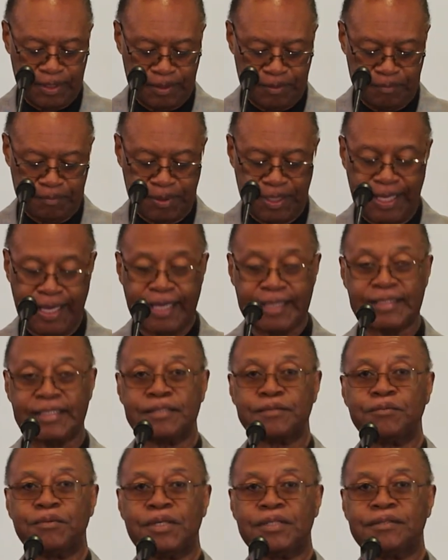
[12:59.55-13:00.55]

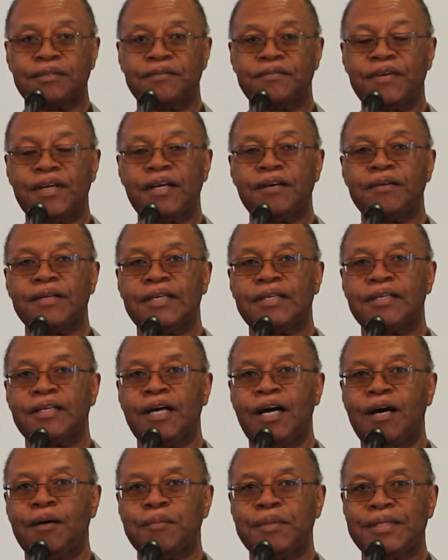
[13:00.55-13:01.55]
blindness was a very
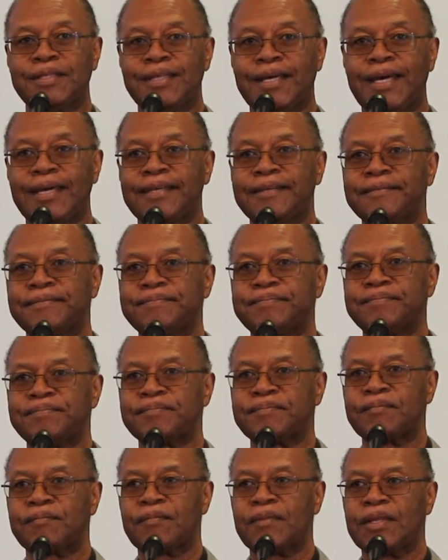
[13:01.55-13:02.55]
common thing,
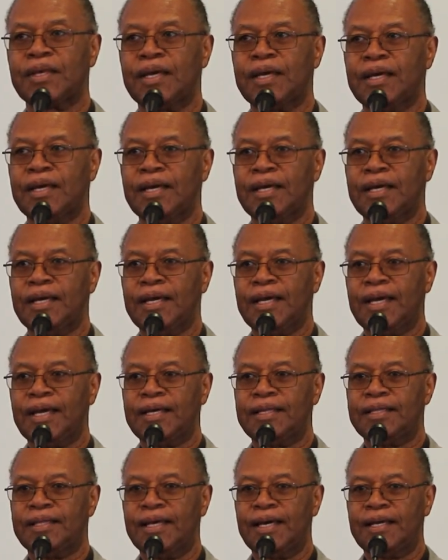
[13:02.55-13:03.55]

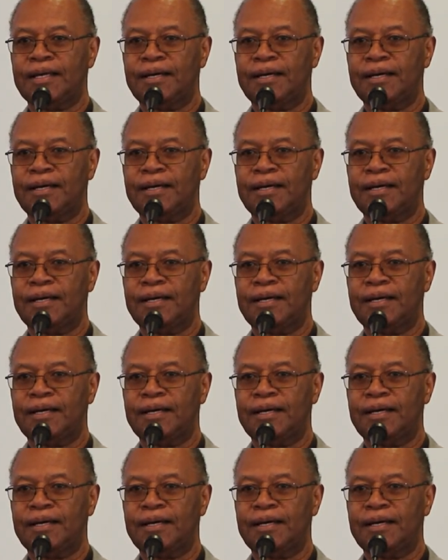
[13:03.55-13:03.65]
and that